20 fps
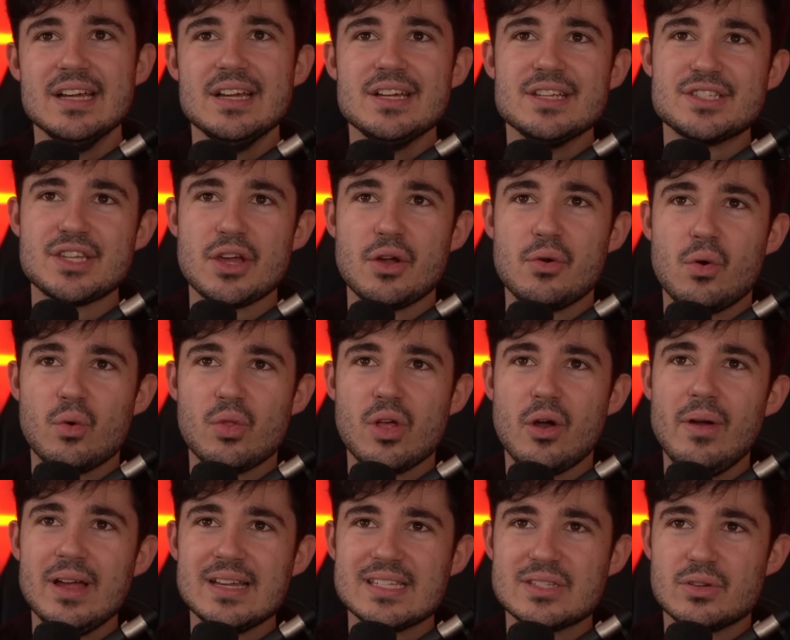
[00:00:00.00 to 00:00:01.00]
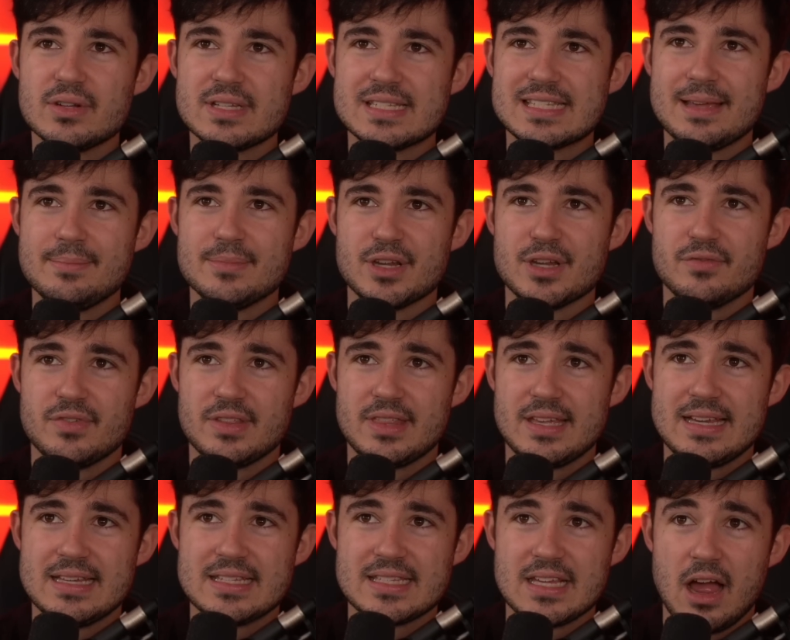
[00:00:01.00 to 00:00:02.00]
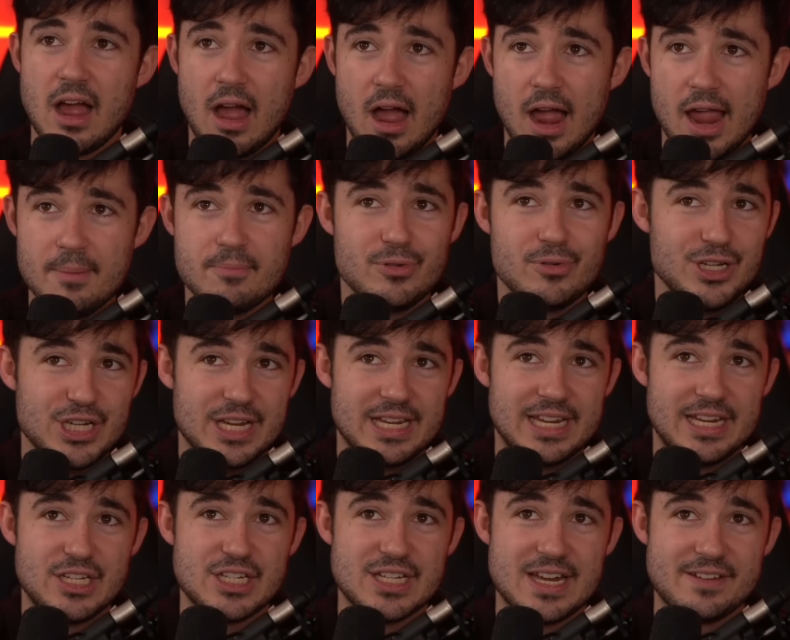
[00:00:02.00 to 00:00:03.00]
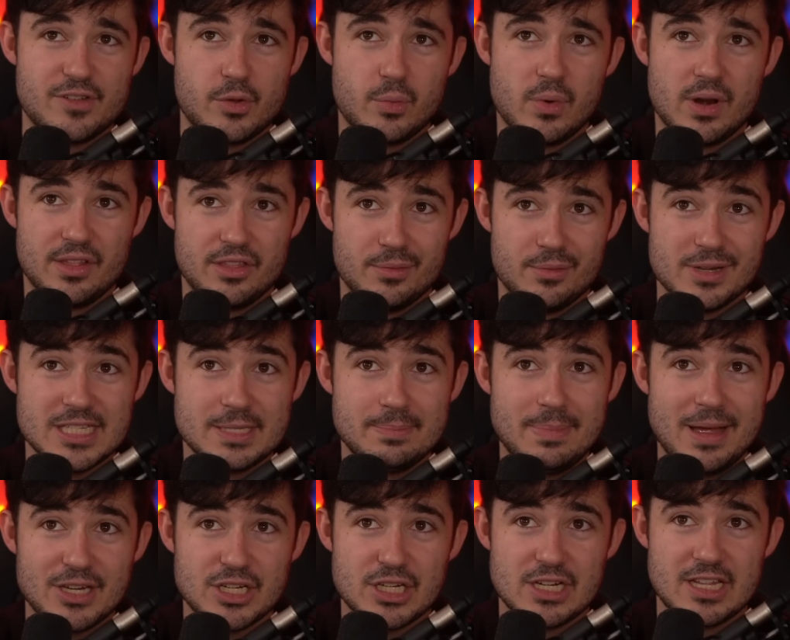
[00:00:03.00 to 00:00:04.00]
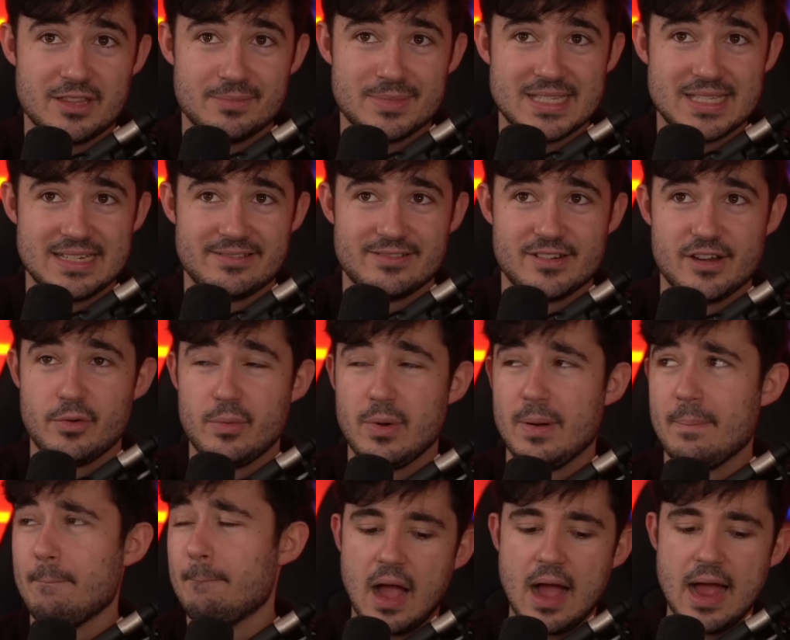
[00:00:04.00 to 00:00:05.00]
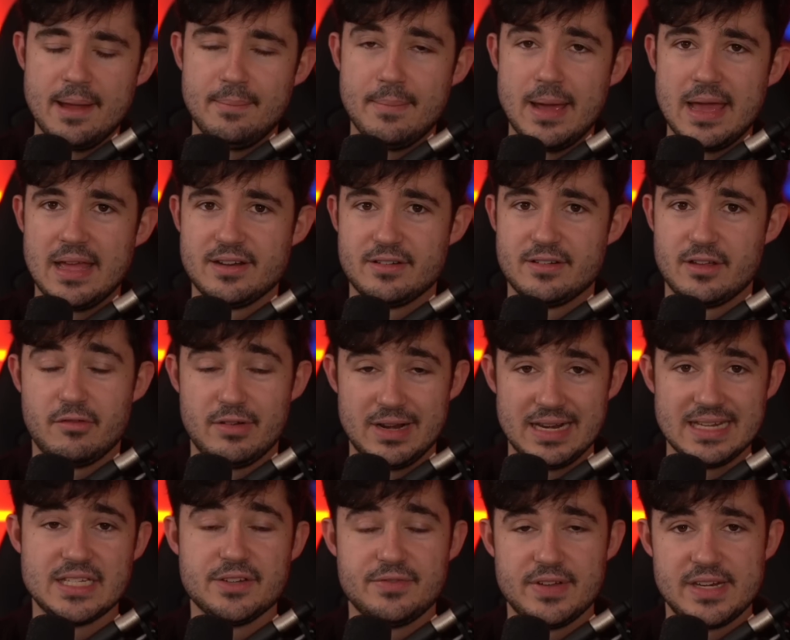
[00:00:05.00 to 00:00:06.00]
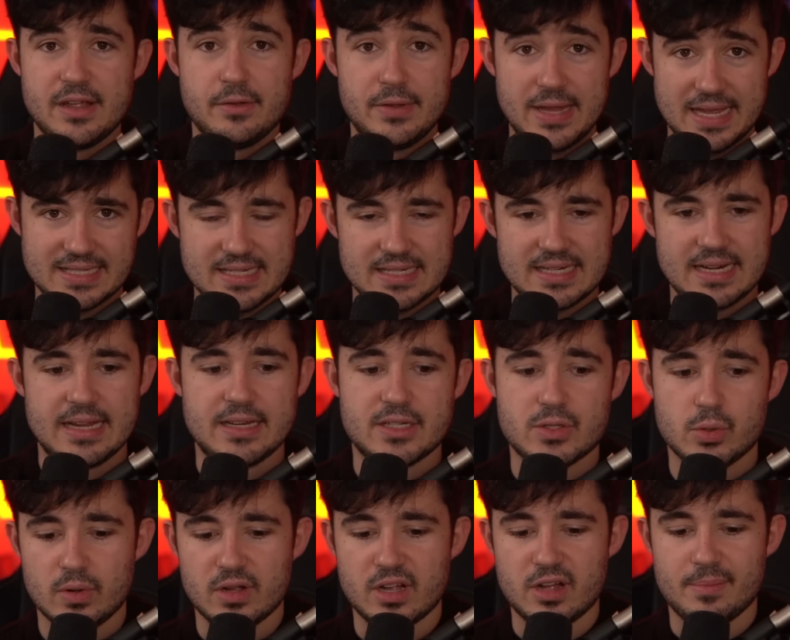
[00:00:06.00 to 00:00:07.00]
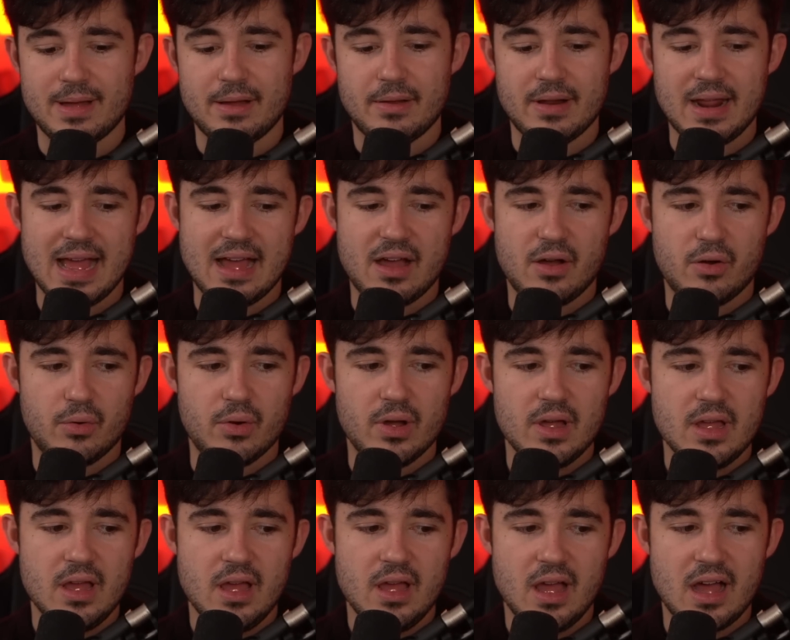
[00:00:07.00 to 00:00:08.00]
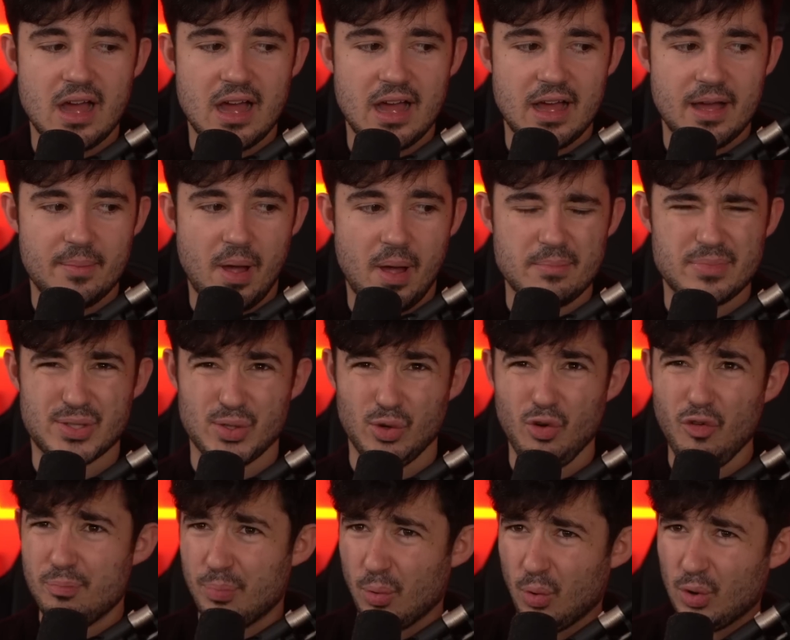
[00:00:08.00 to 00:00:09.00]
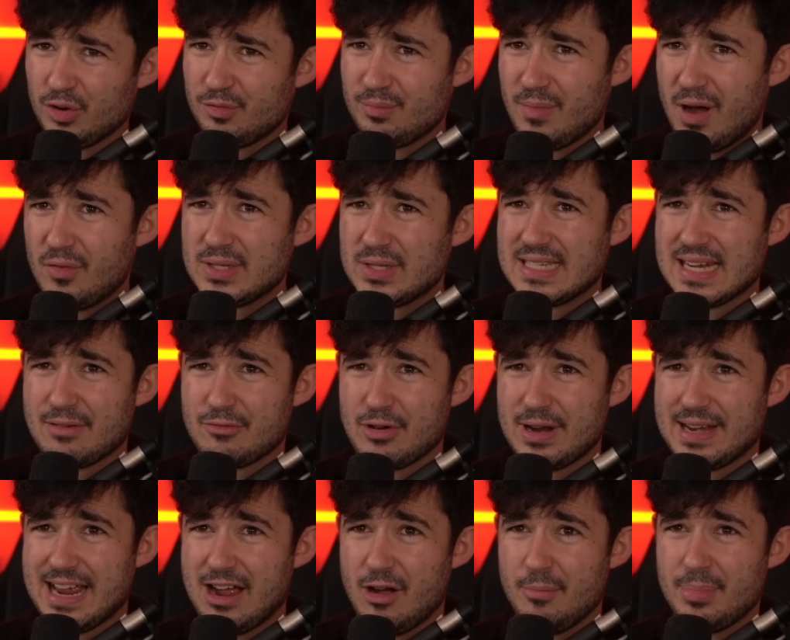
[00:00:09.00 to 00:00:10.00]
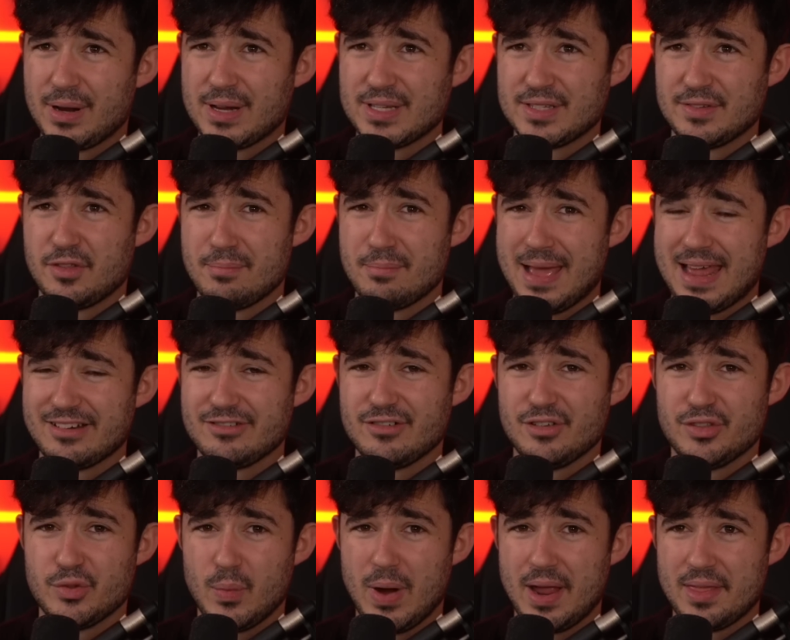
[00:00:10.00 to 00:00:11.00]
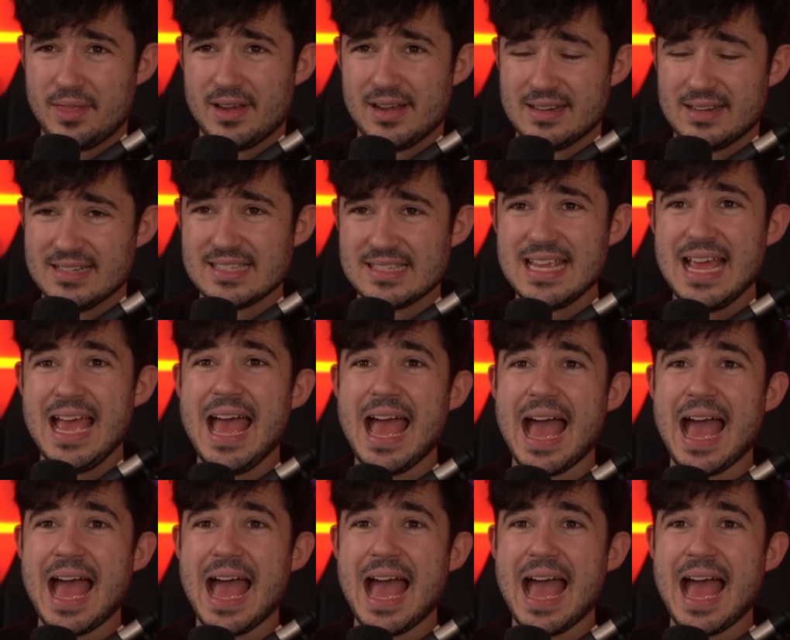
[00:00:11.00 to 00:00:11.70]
So although I sort of skimmed over these, I appreciate each and every one of them, especially the Mysterio one. I released a video yesterday talking about how I'm sort of bored of Marvel Snap right now because of the meta and the way that it is.